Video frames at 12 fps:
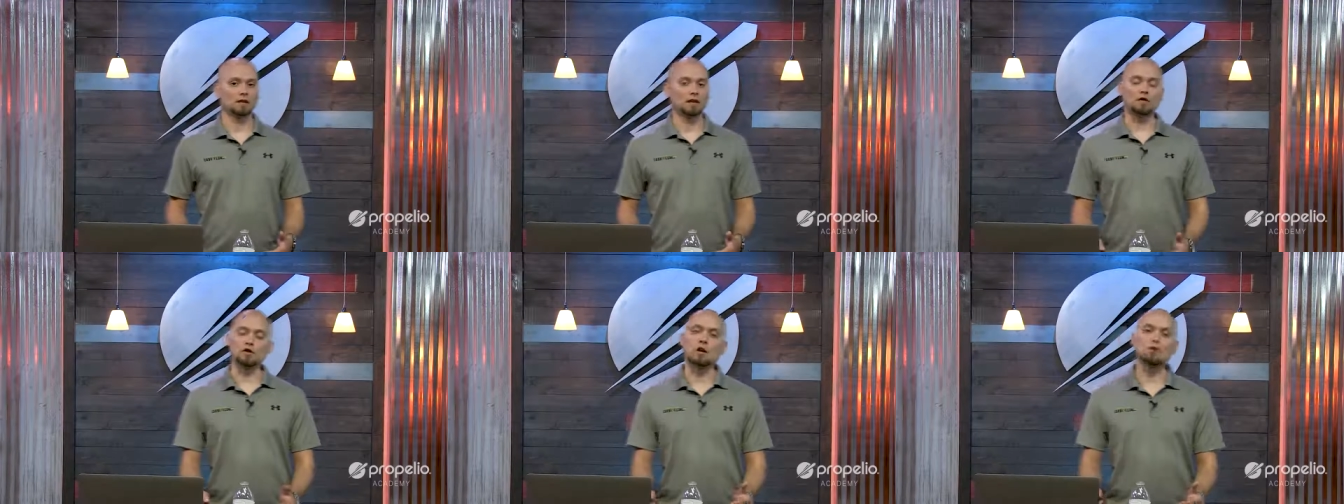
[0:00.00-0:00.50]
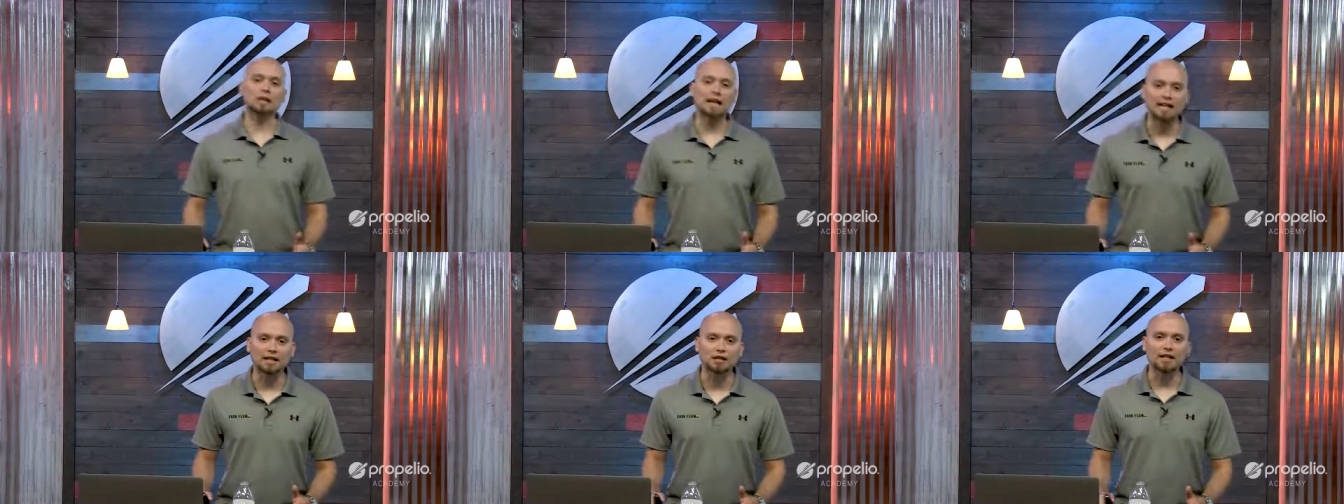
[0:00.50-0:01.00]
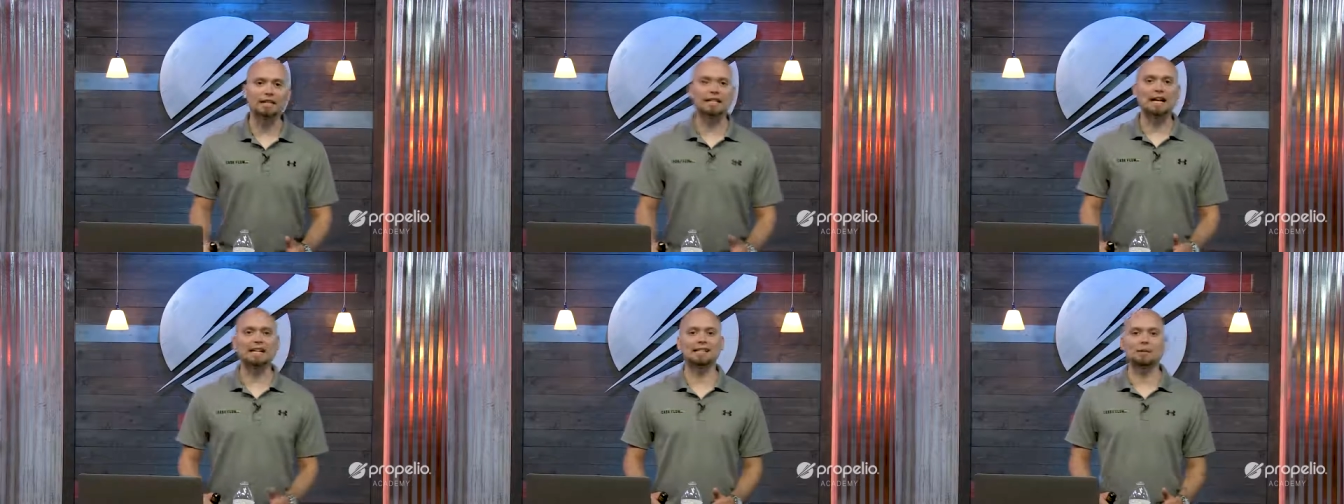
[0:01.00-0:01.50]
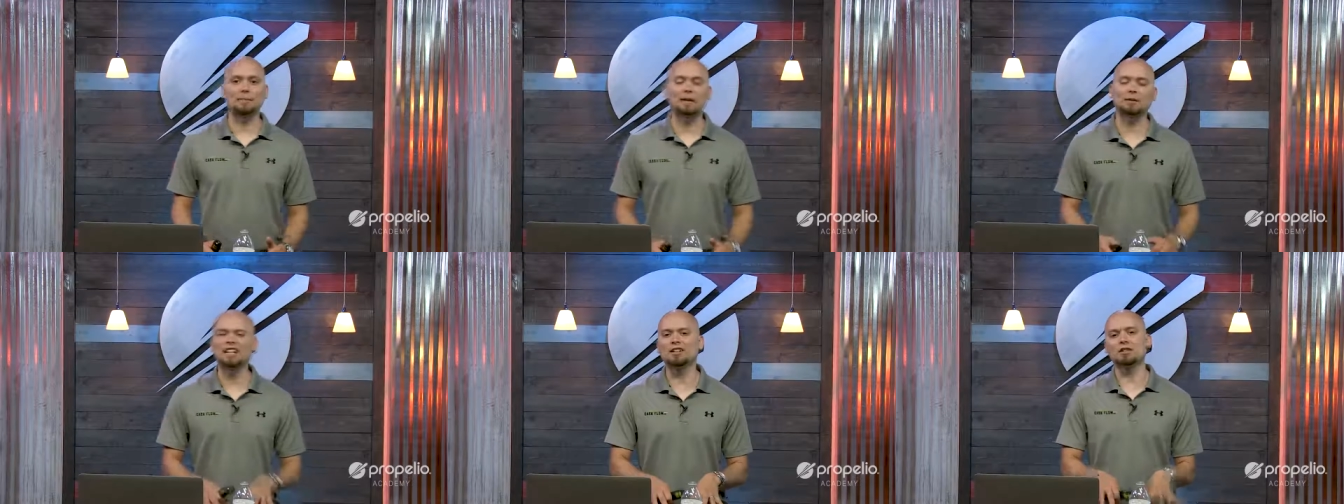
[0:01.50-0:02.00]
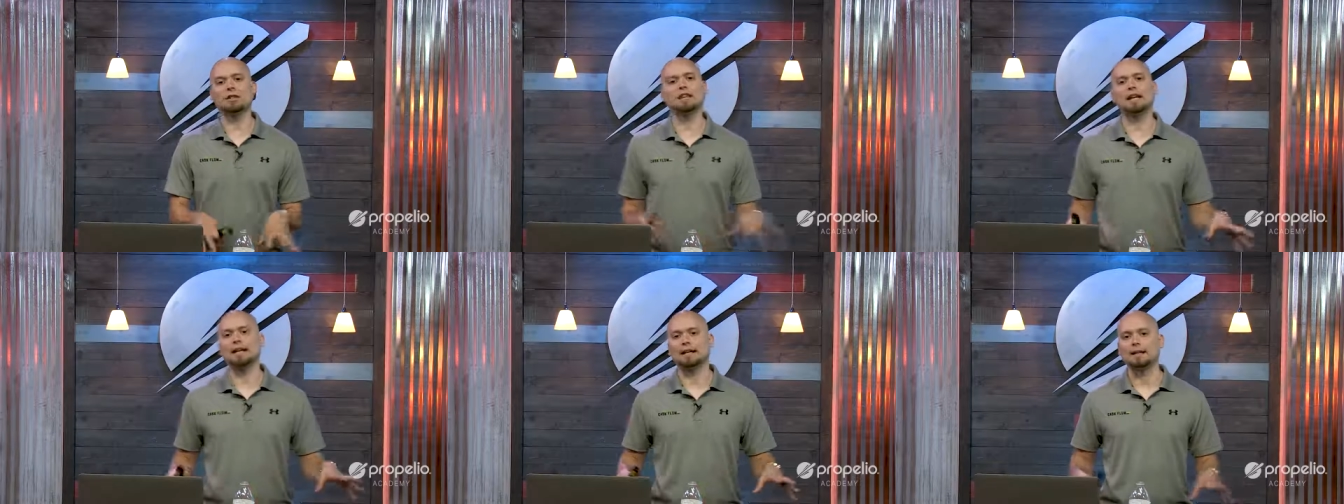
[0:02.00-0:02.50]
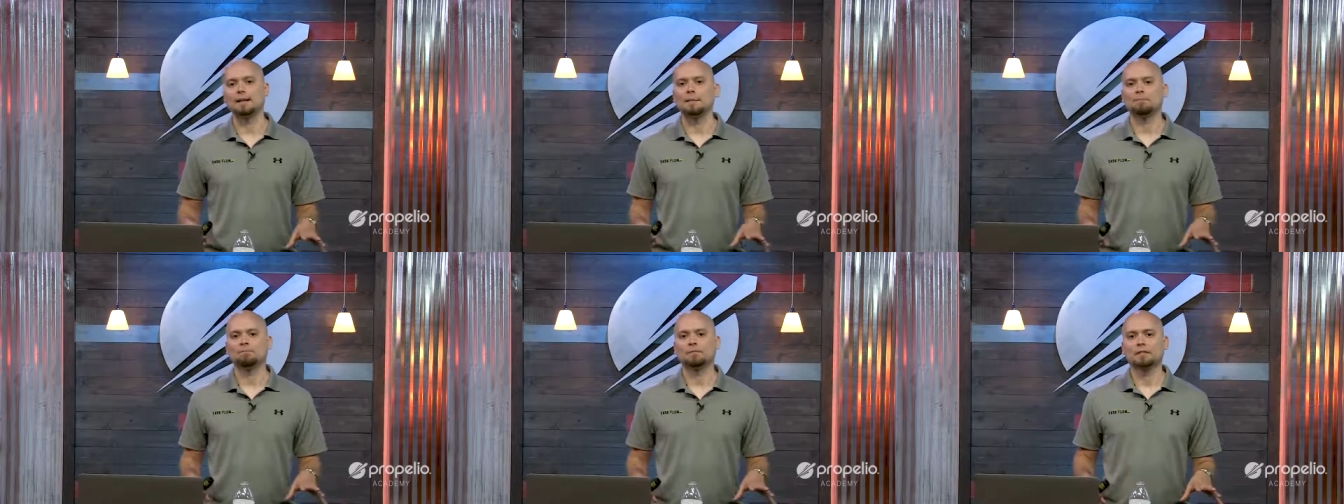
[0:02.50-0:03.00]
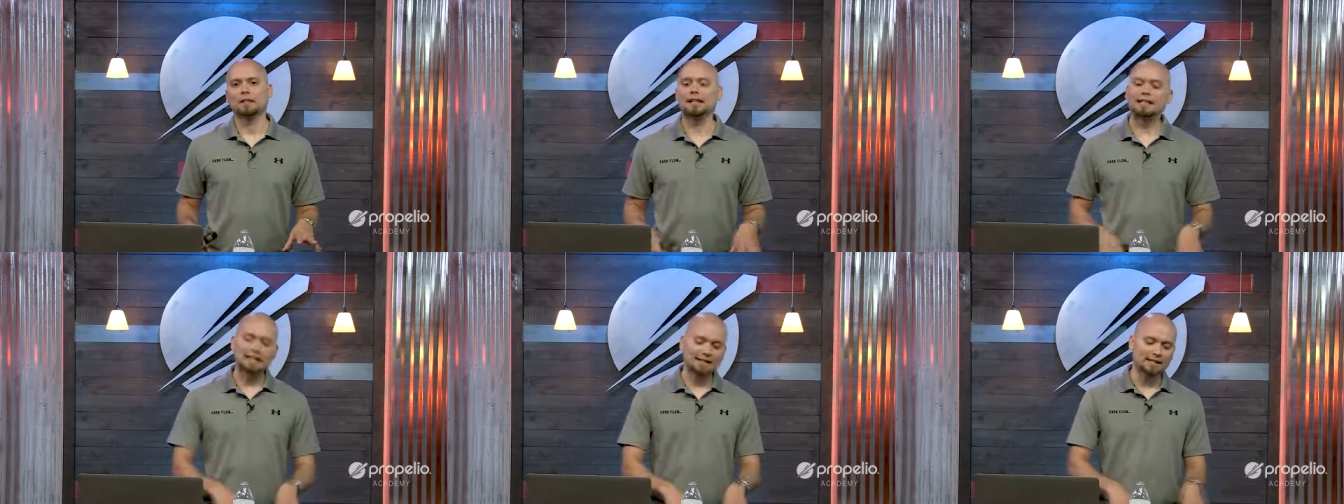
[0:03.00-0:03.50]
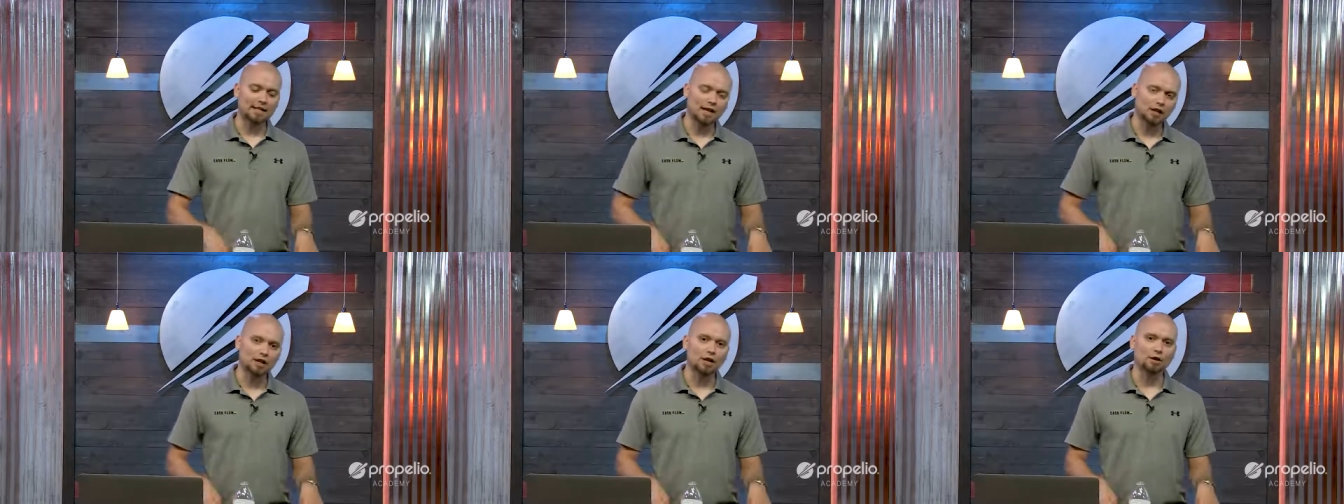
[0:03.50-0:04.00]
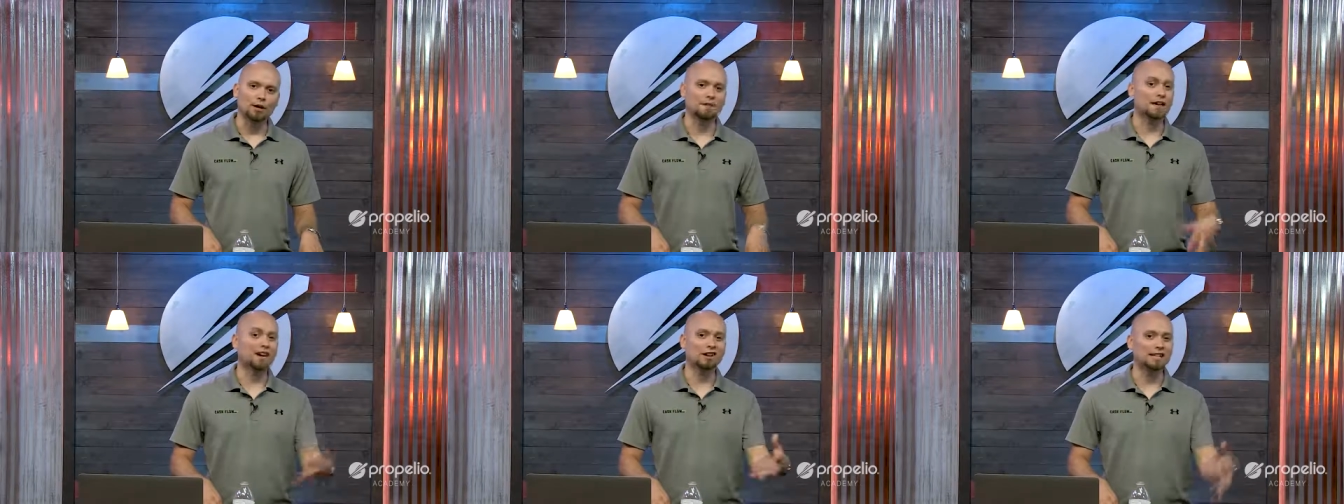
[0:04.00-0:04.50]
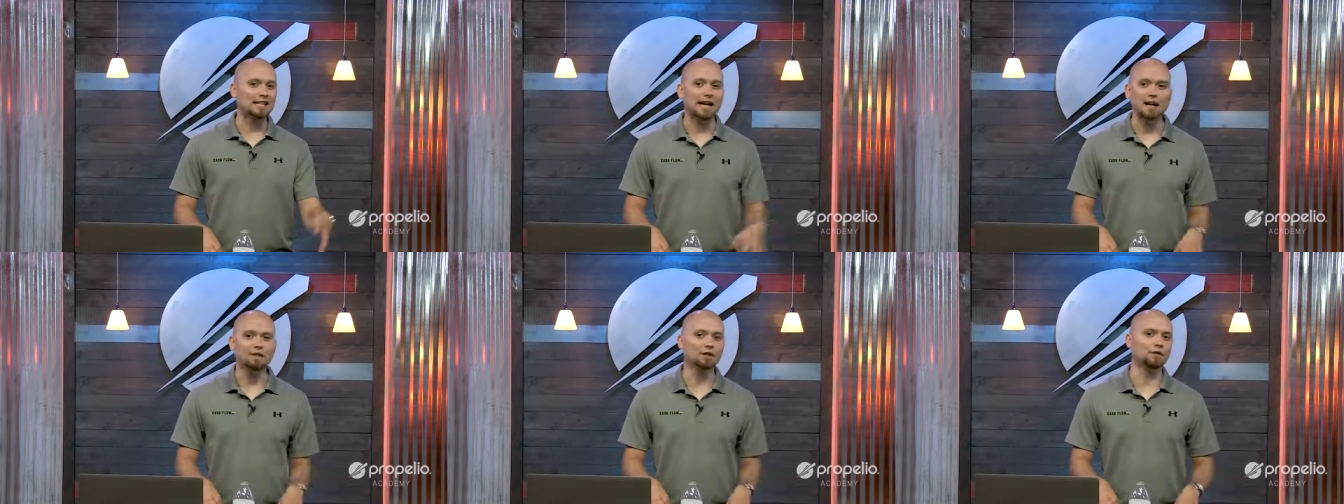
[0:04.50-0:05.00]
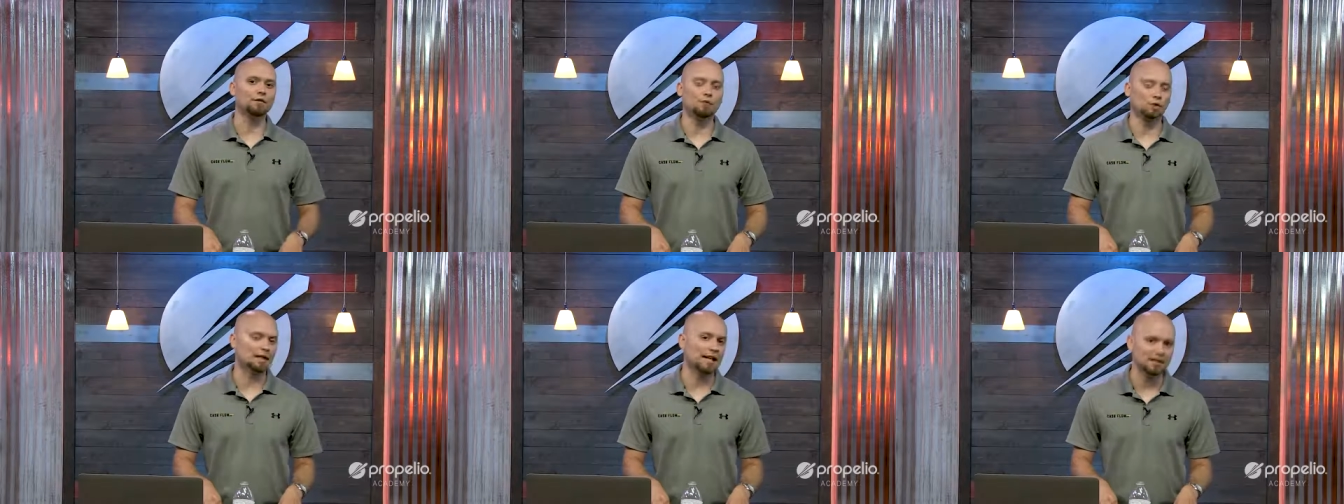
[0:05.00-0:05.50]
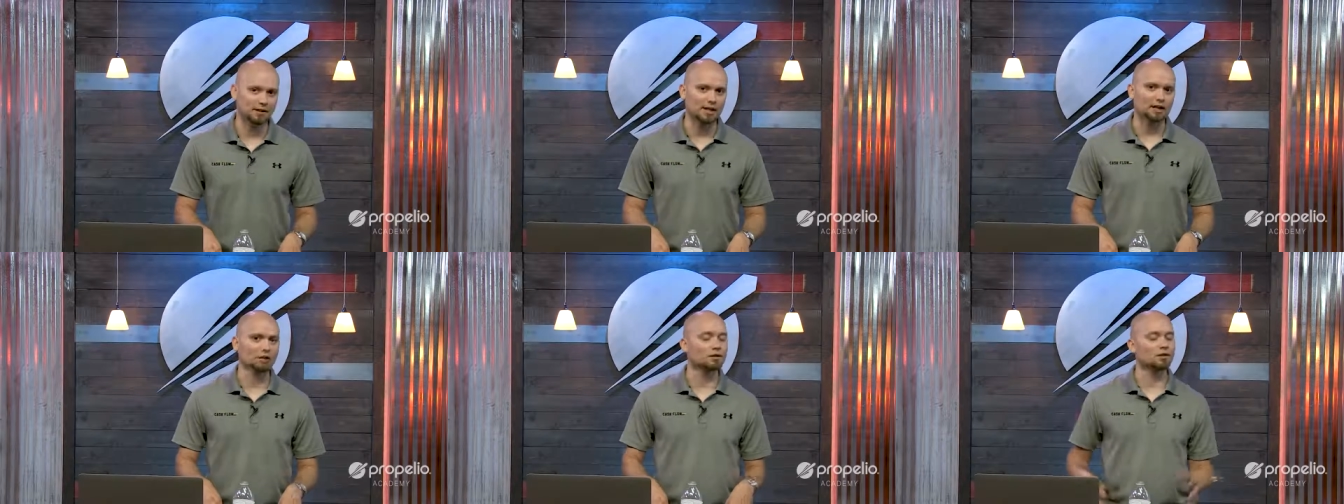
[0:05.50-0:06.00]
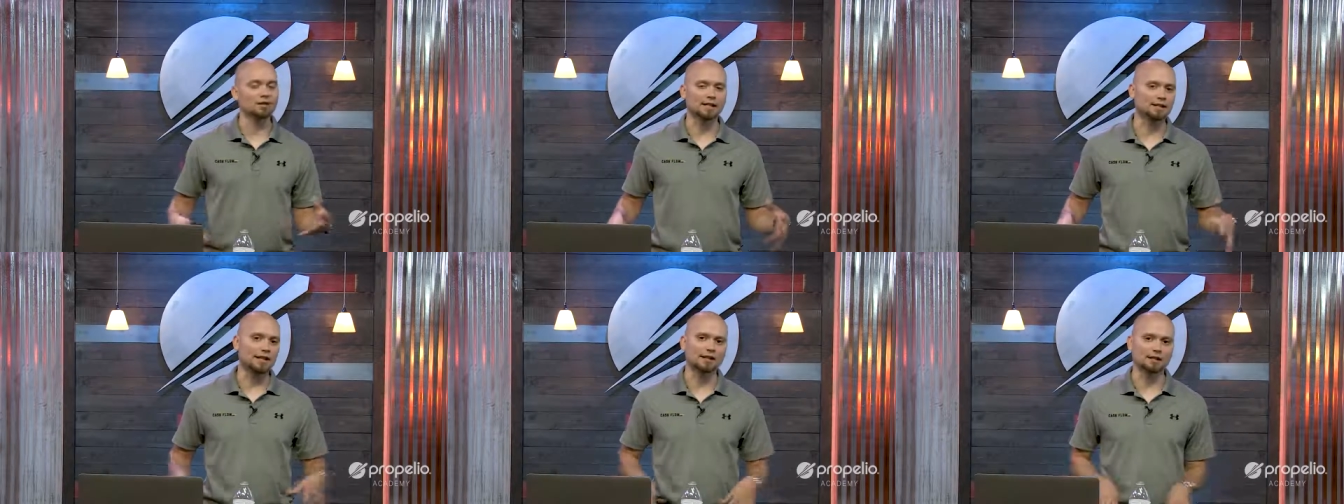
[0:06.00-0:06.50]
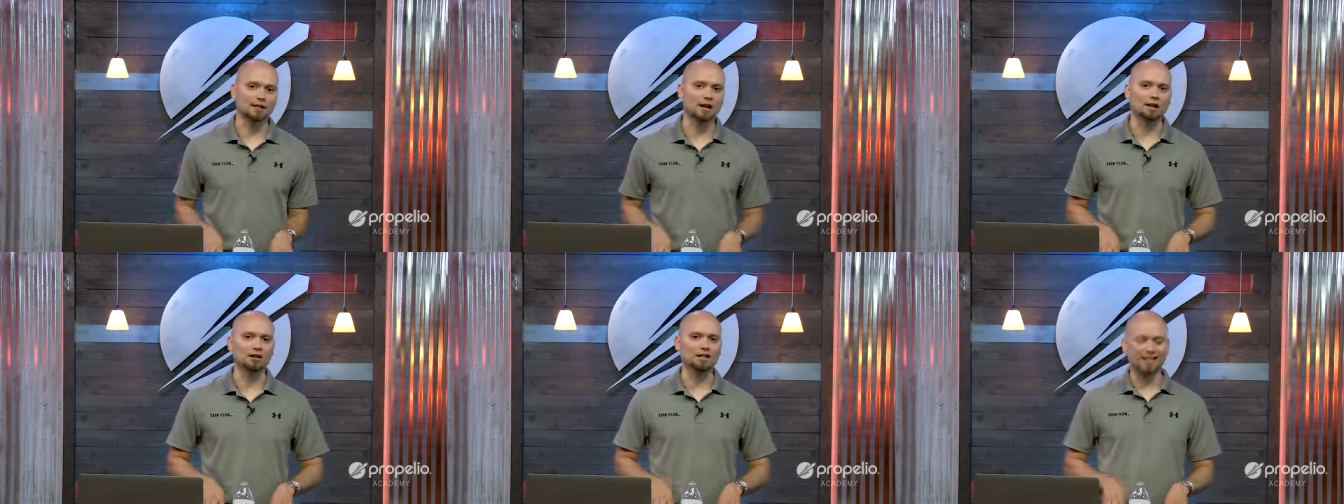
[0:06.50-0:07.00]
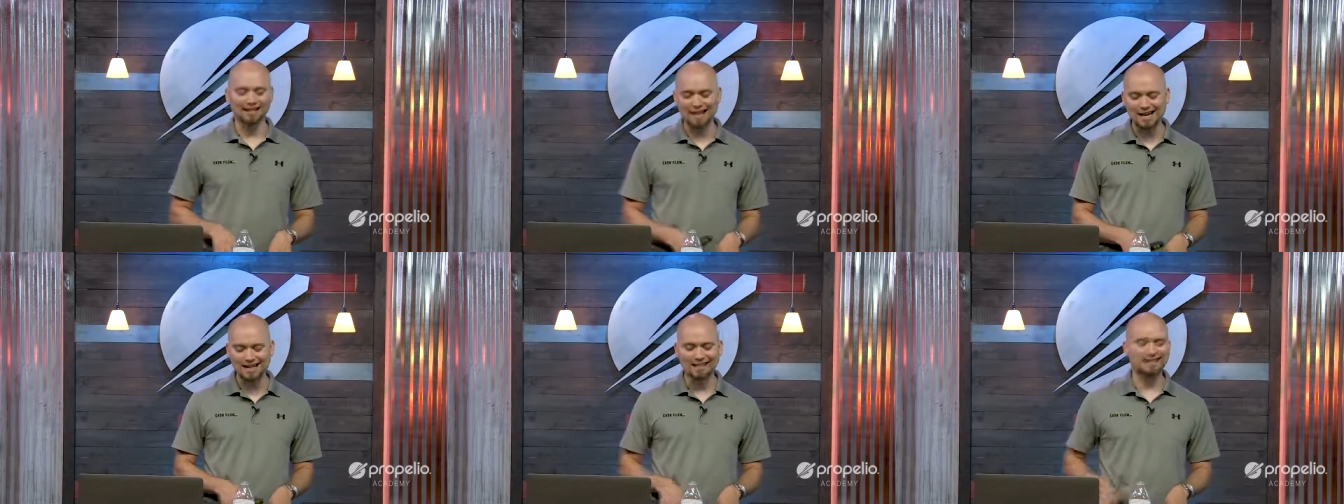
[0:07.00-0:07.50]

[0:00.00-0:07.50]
If you don't get it, you get the asset back. But here's the thing. In that scenario, if they already gave you $4,000 or $6,000 and then they didn't